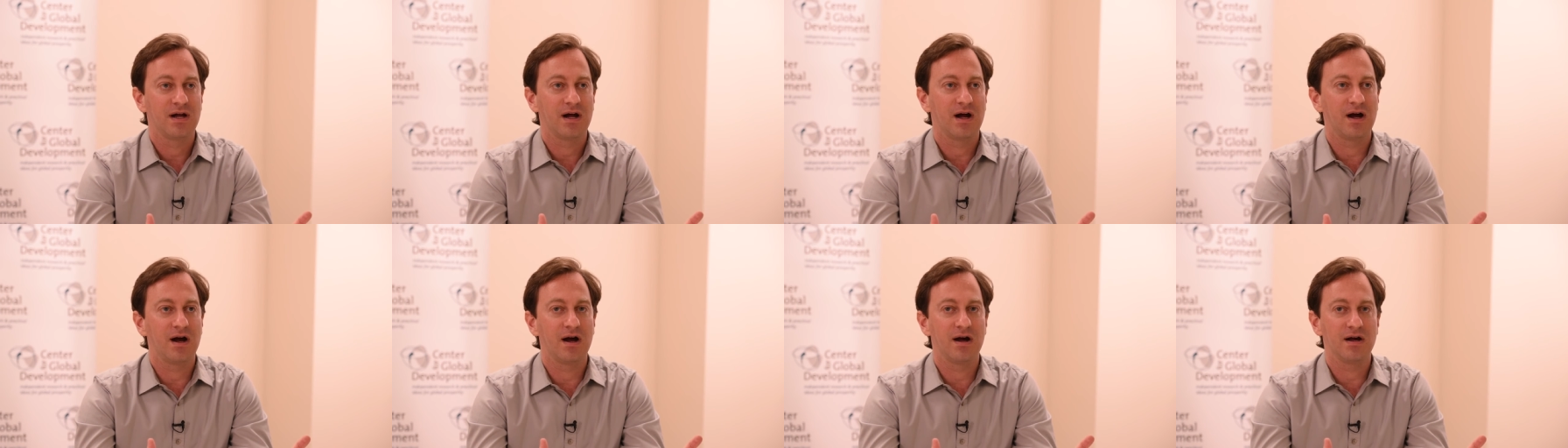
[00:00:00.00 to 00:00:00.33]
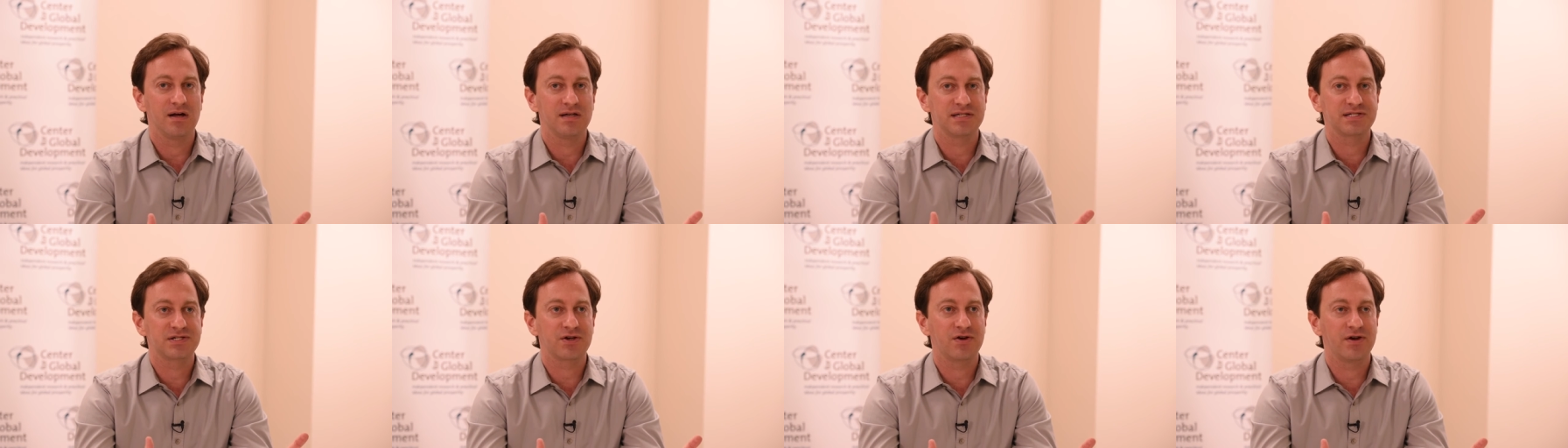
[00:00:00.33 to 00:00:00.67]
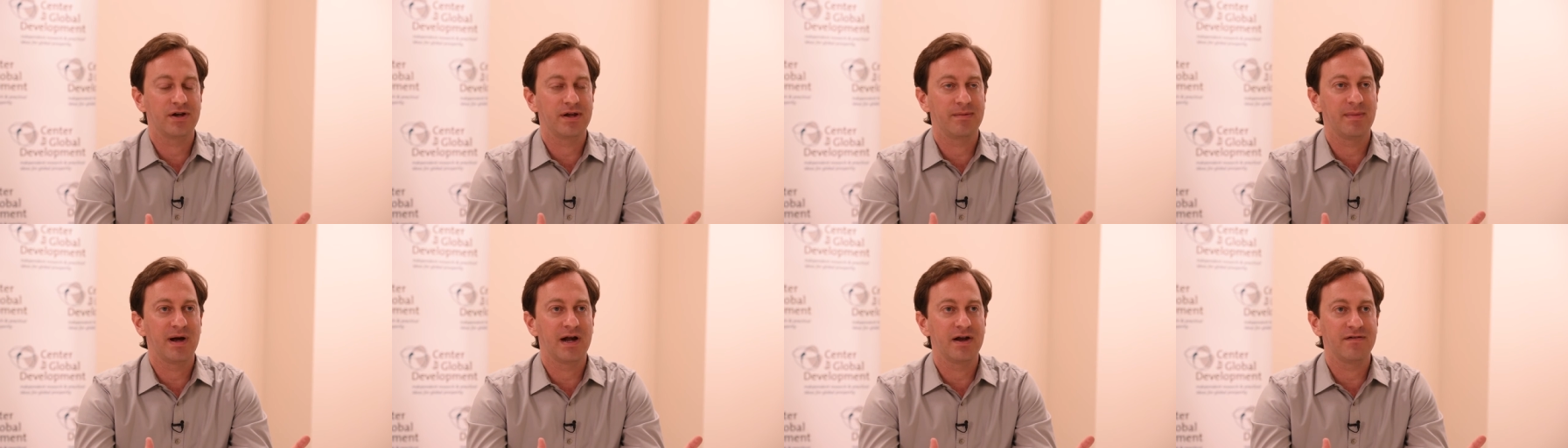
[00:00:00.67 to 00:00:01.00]
uh, a
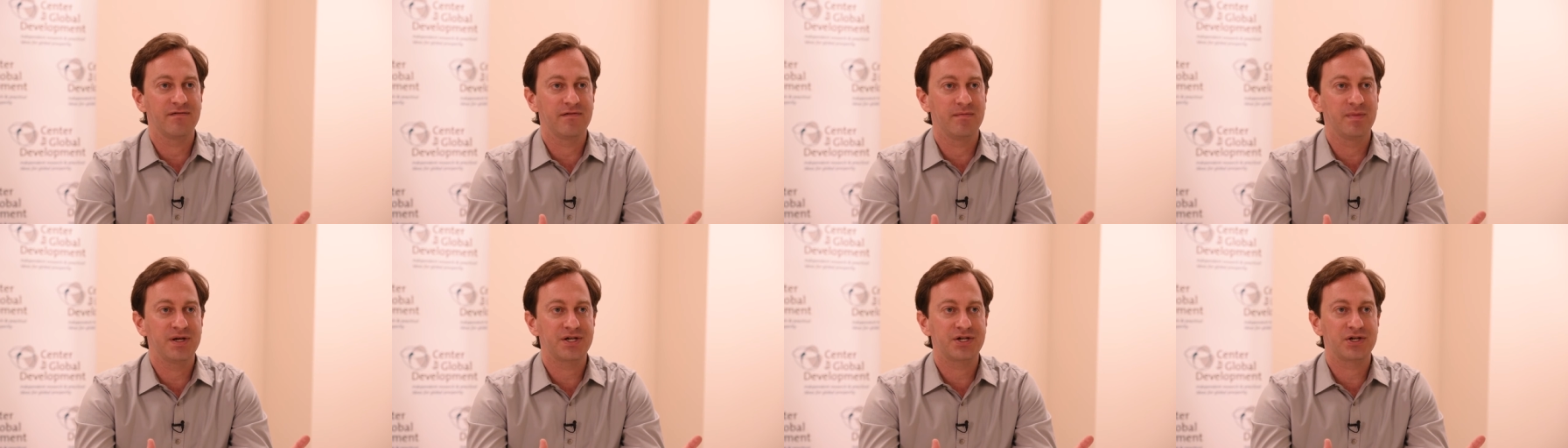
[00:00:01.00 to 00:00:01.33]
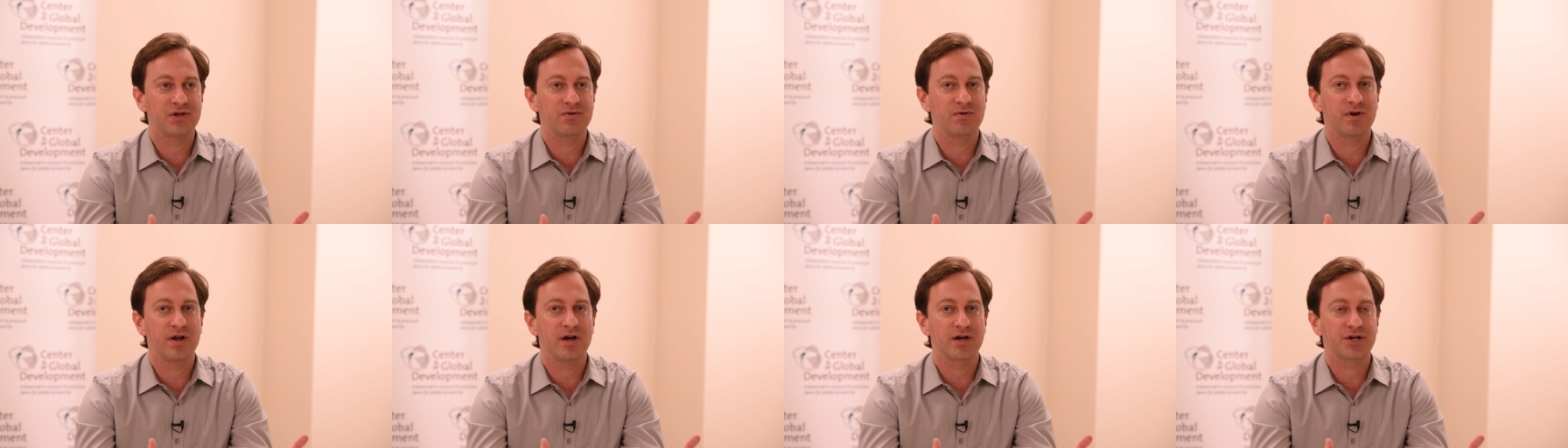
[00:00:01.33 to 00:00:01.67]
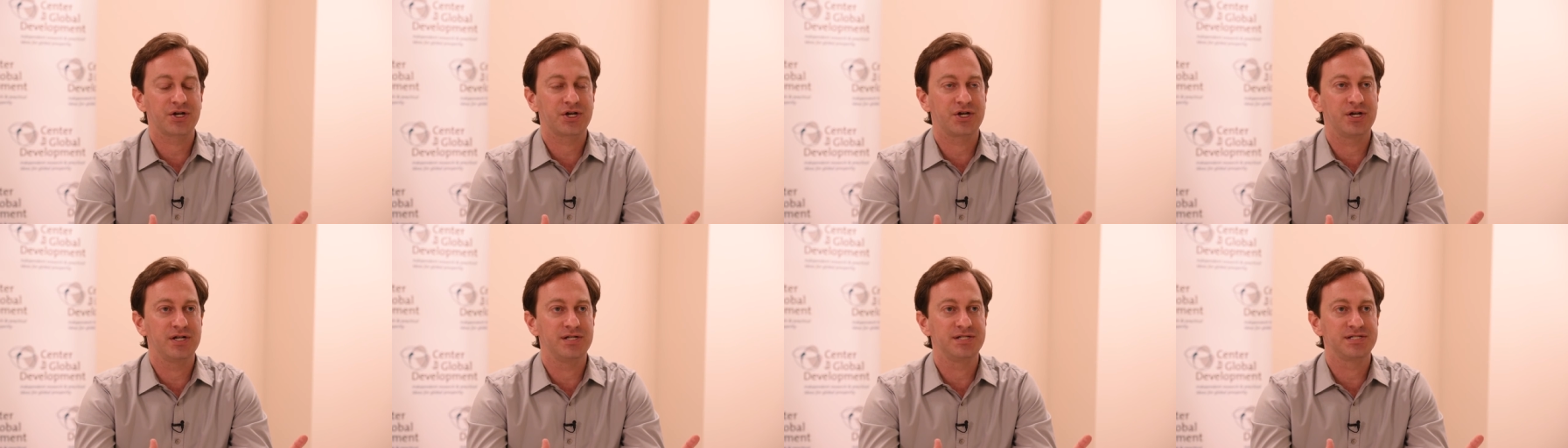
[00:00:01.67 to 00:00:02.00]
certain amount of emission
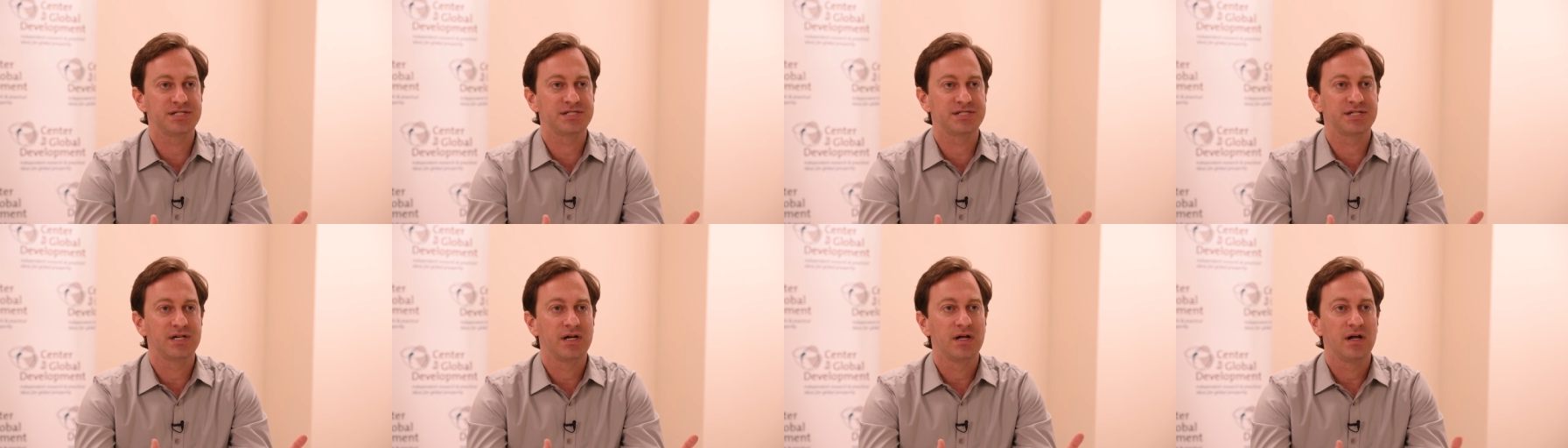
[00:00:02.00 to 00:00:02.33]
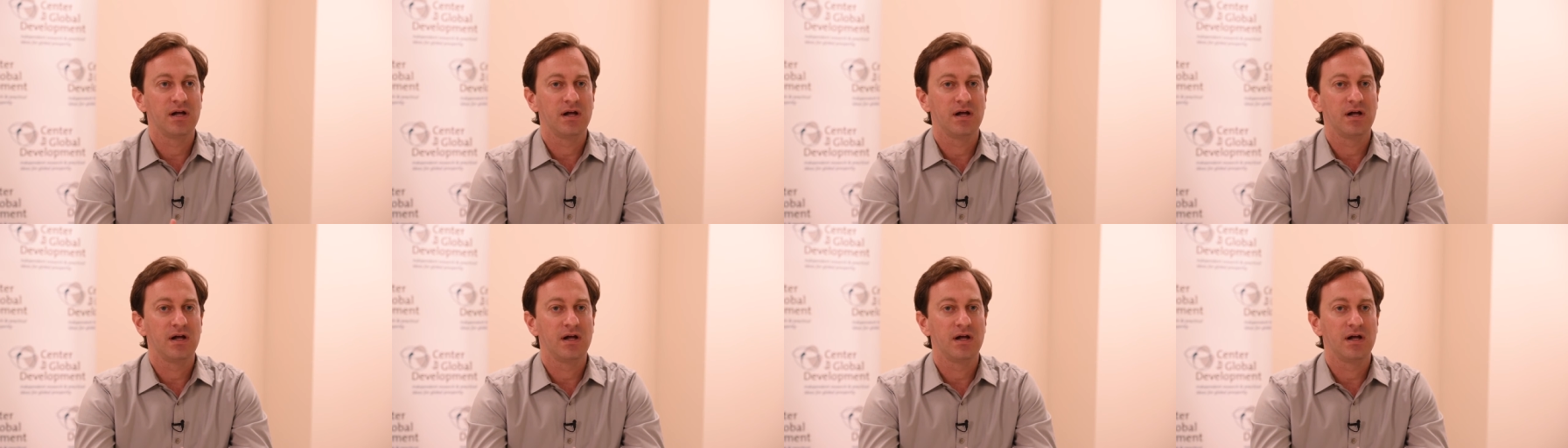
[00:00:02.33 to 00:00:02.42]
reductions,